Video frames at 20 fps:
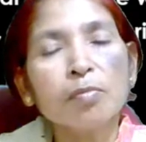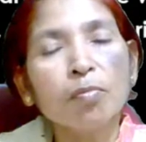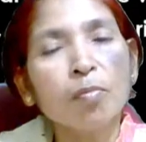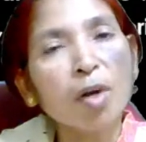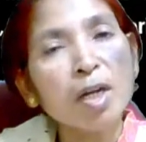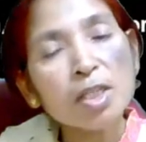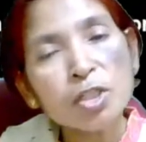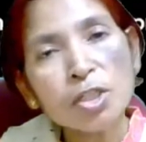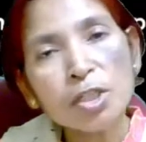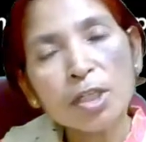
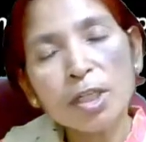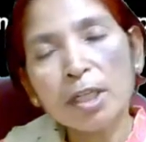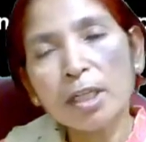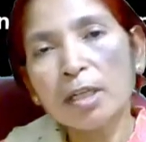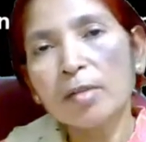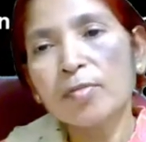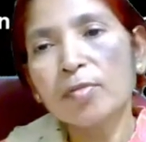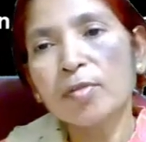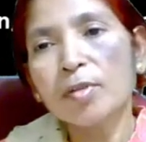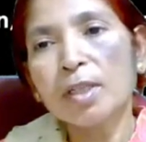must
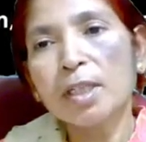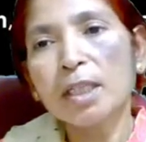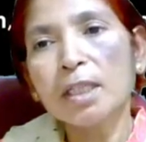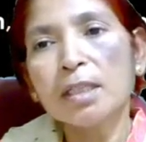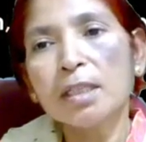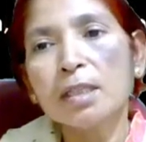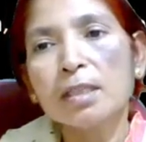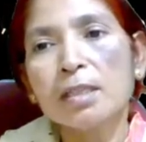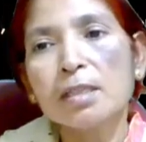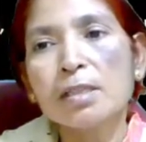carefully
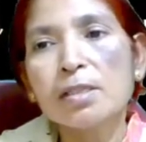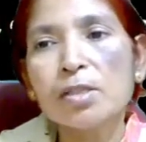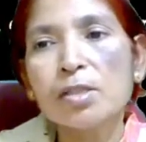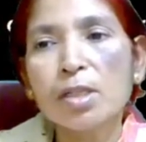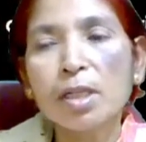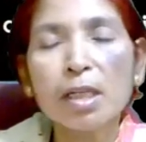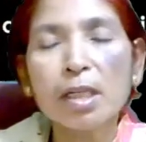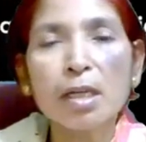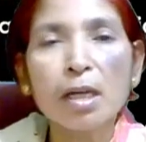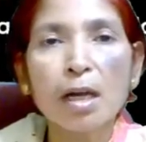
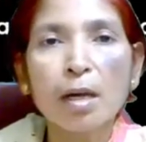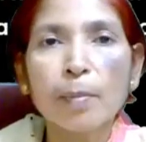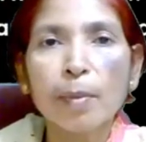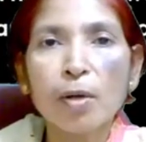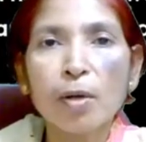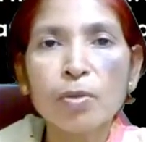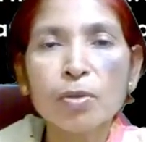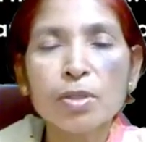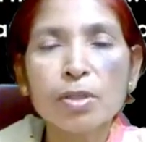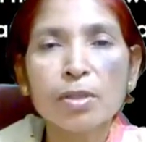study
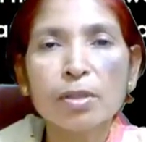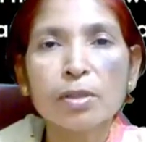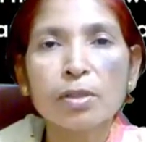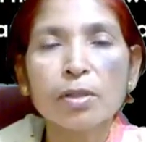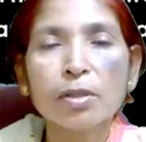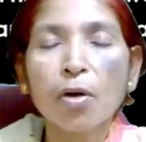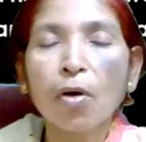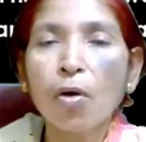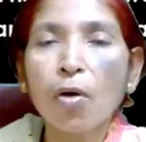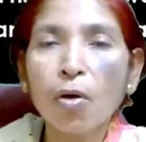about
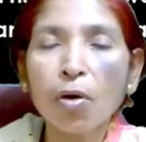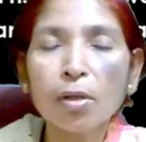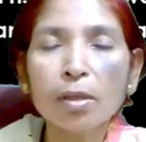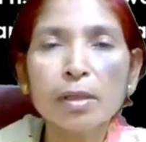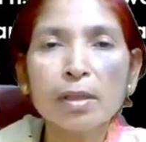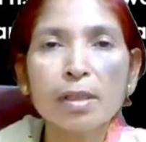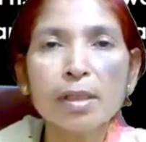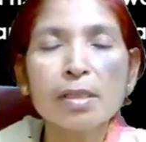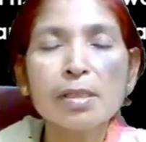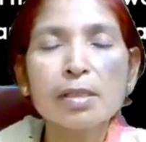all
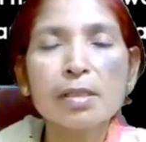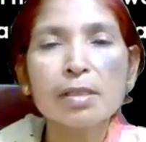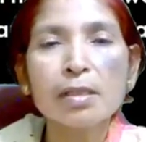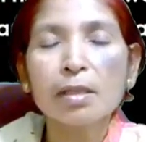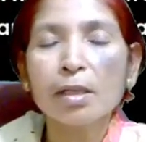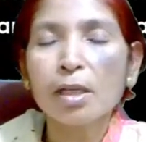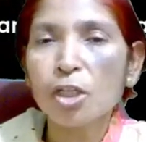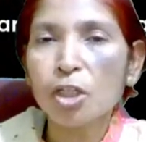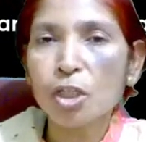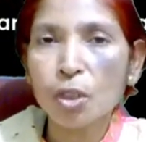these
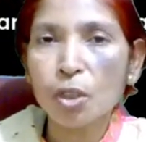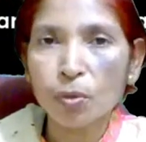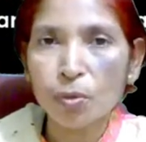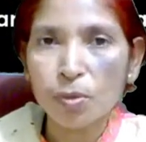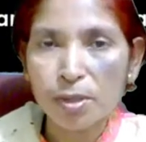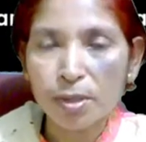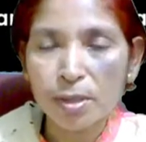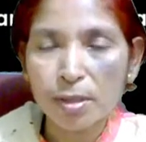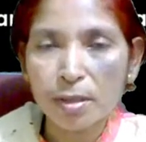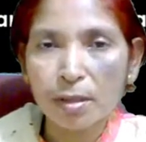
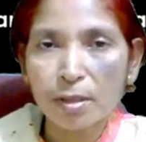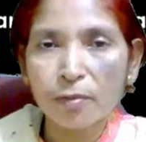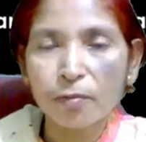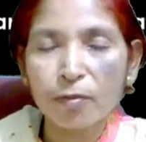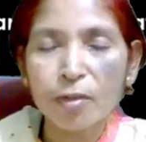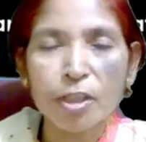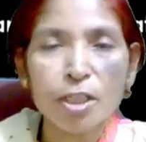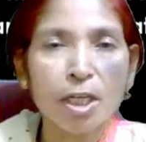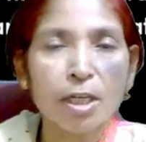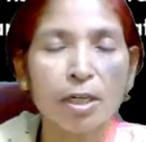issues
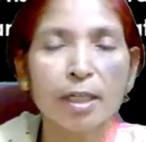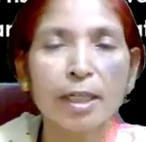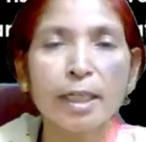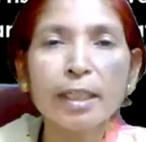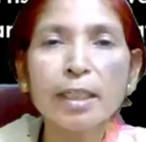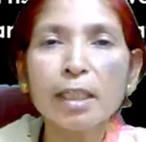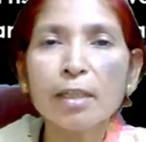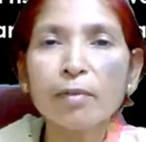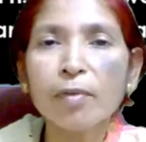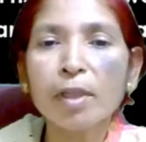which are
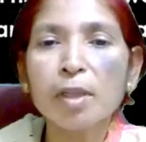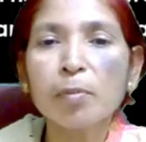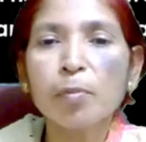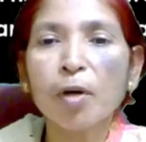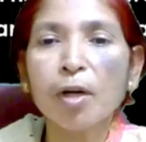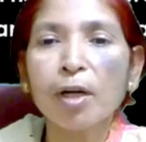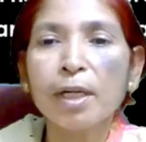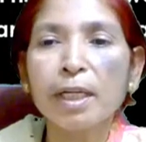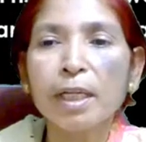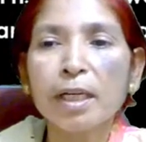related with
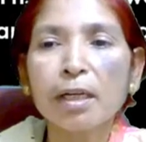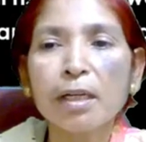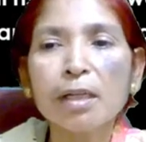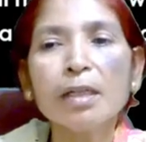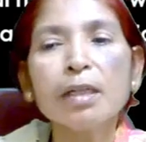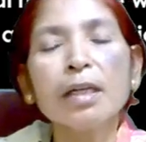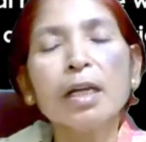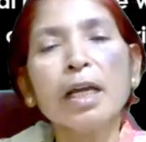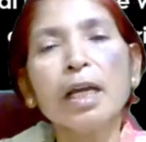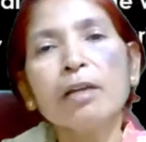
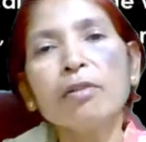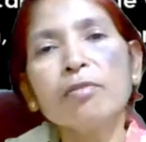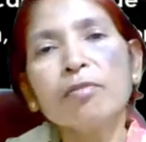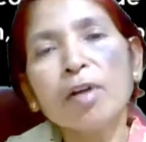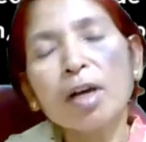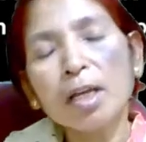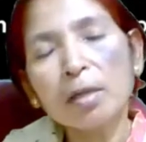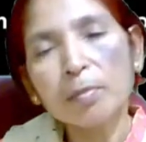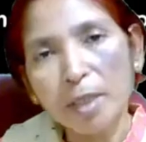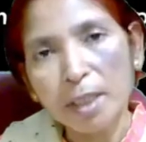political
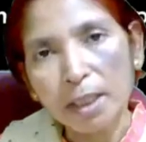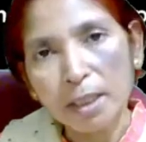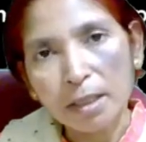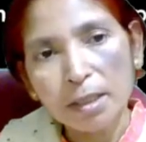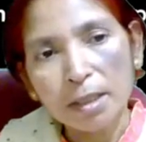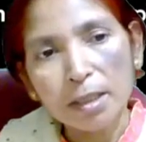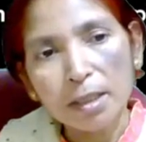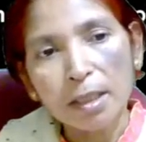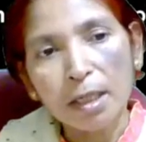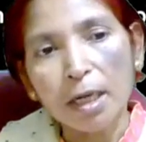environment.
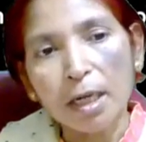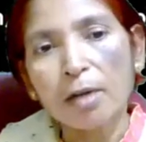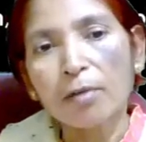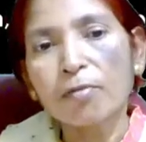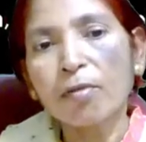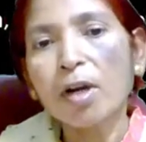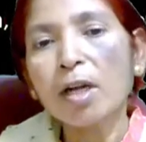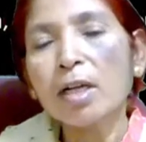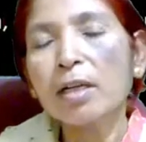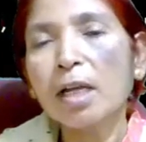And
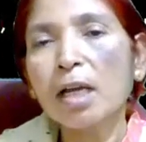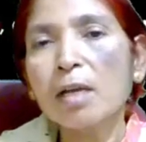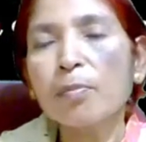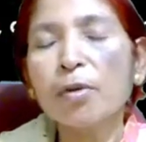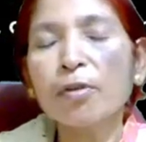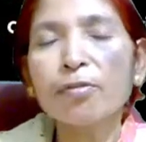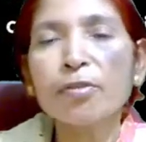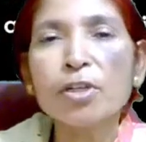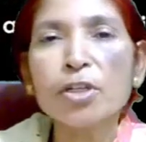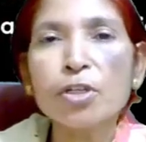what type
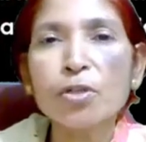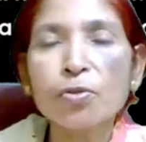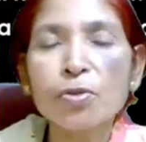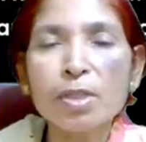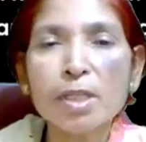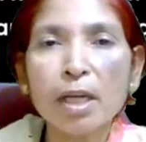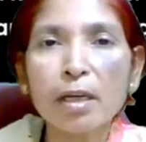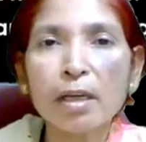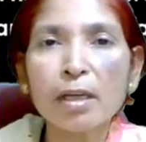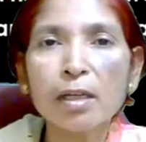of
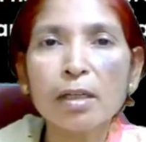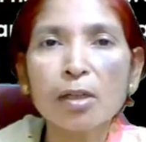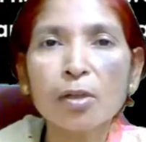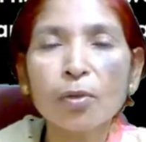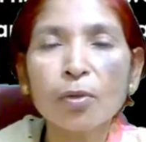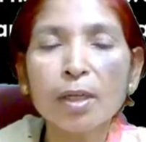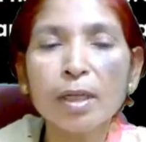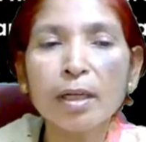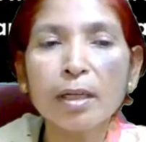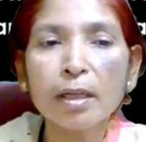issues are
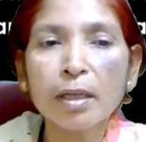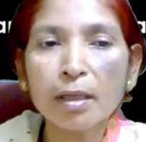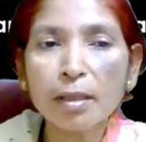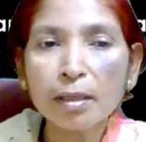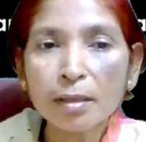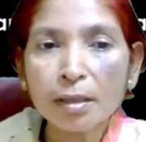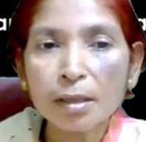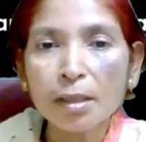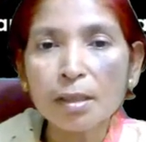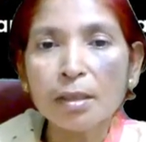included
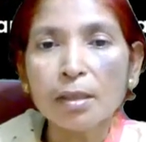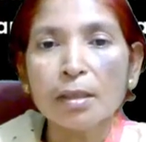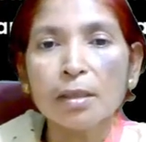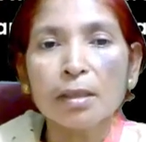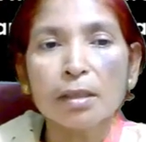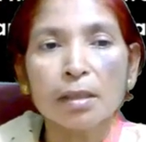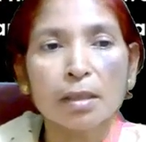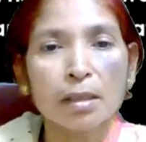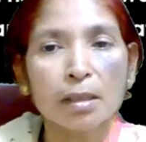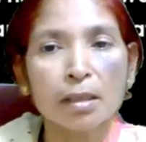here?
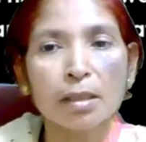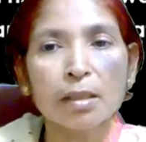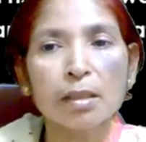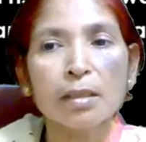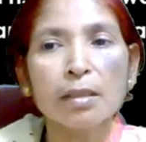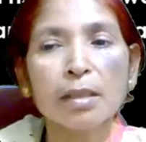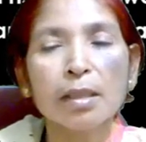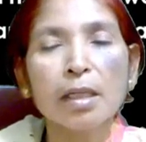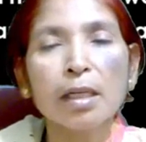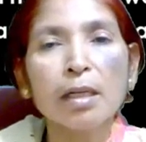
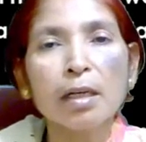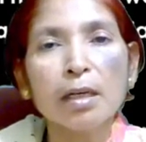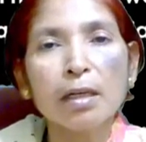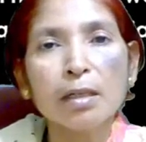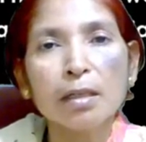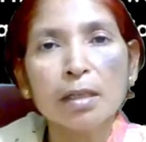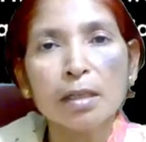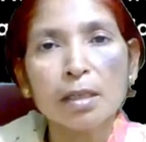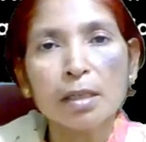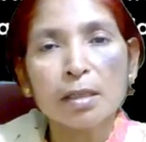In
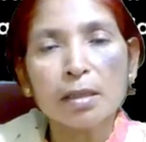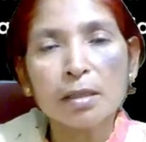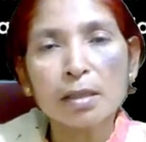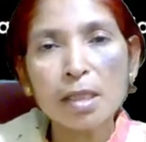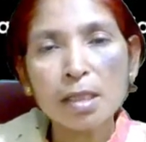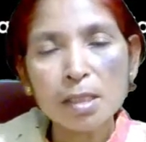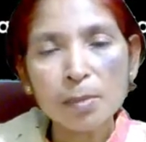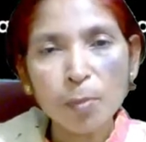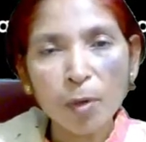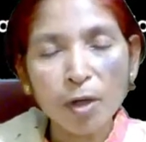
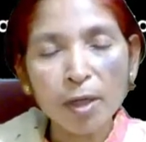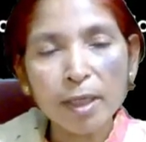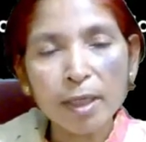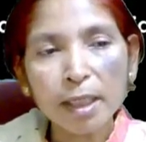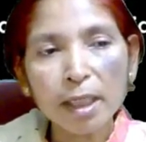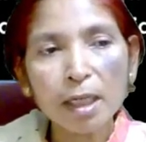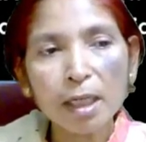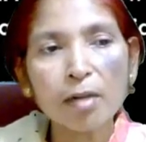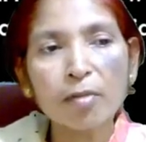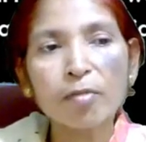this
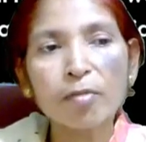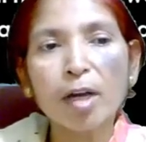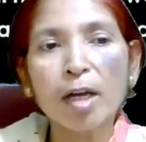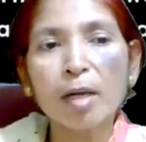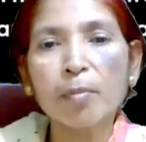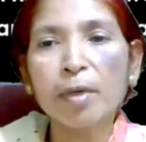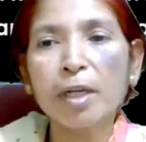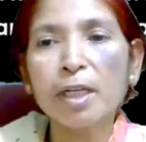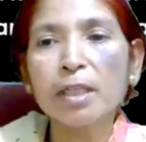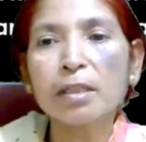political
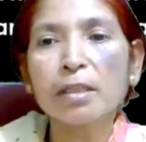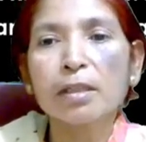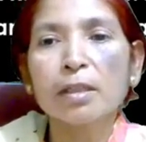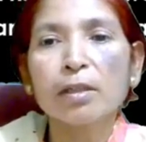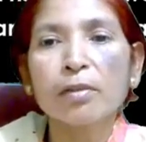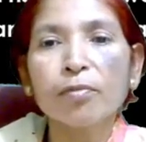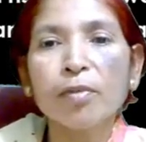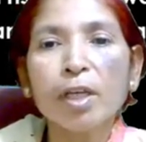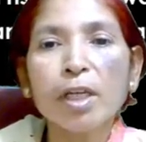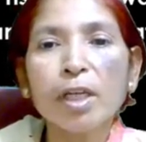environment,
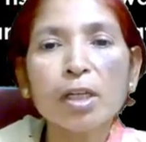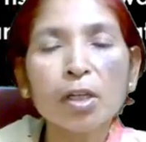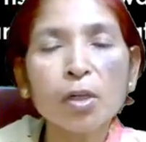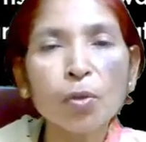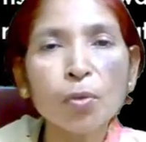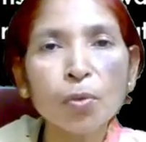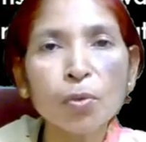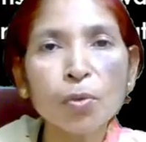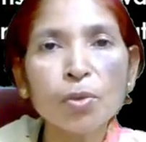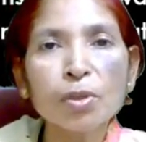we
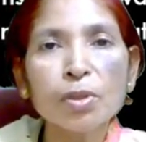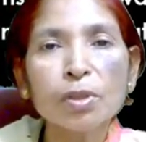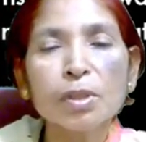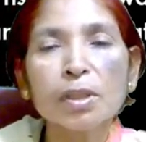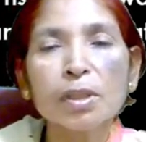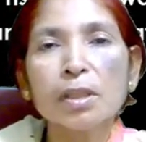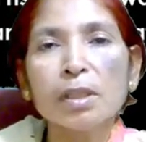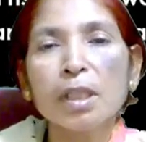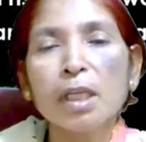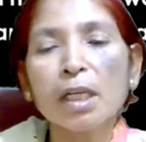include
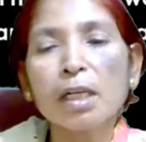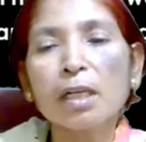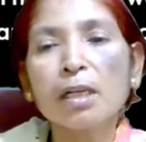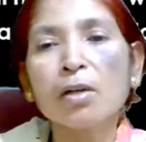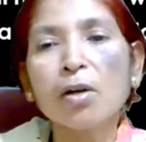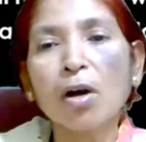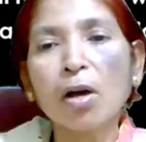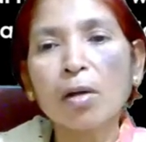the